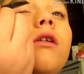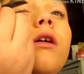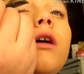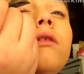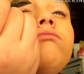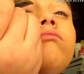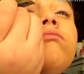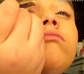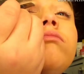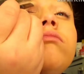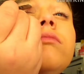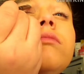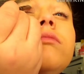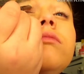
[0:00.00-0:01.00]

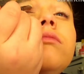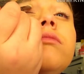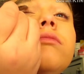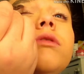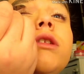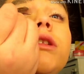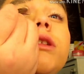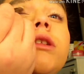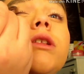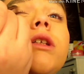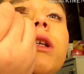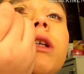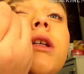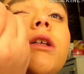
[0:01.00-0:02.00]
Um, you just
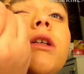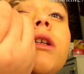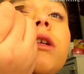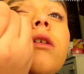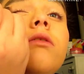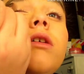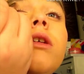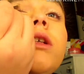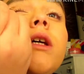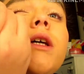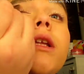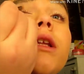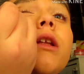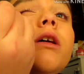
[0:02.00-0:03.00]
like go on
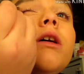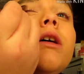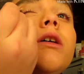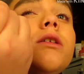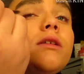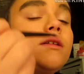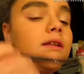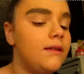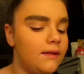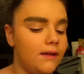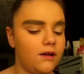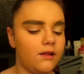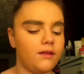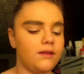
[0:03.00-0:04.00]
like this.
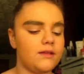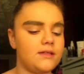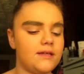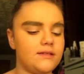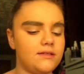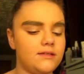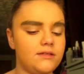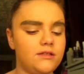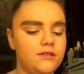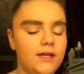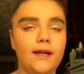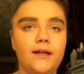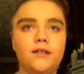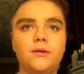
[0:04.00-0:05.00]
Literally, this hasn't
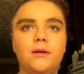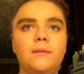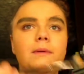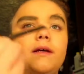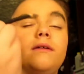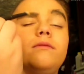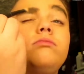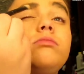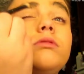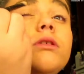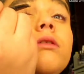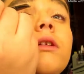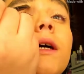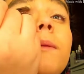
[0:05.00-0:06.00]
changed one bit this
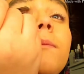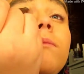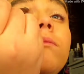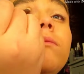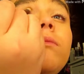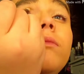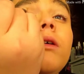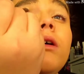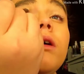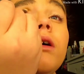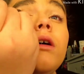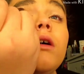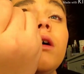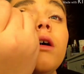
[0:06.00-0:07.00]
whole time.
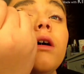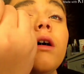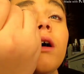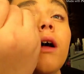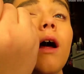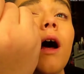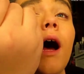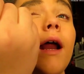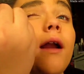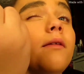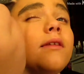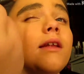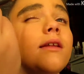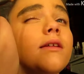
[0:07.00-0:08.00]
I
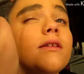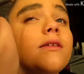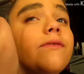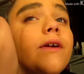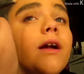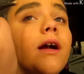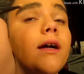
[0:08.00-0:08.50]
don't think this is for your